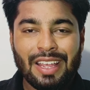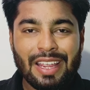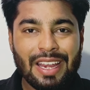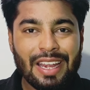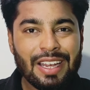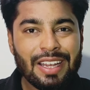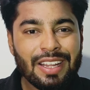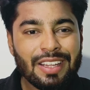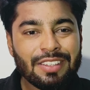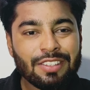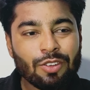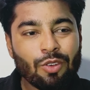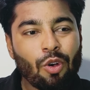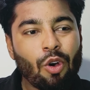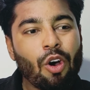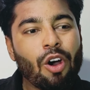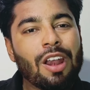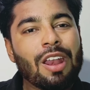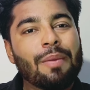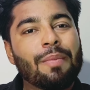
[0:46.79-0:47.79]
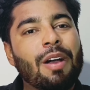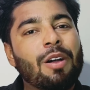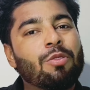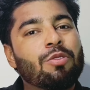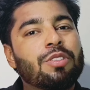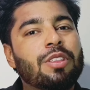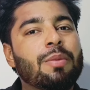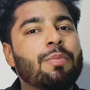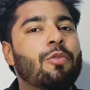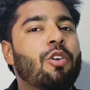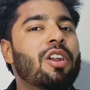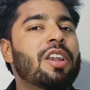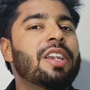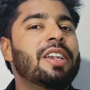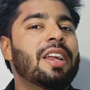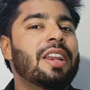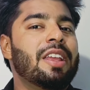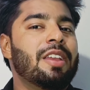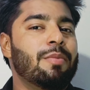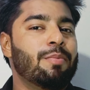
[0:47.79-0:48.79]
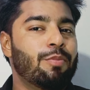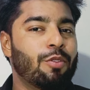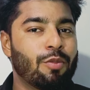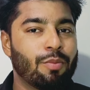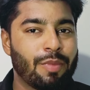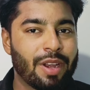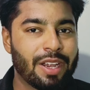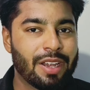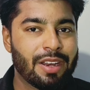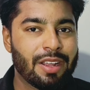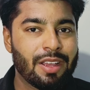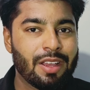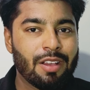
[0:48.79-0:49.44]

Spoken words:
It is all about the monetary improvement.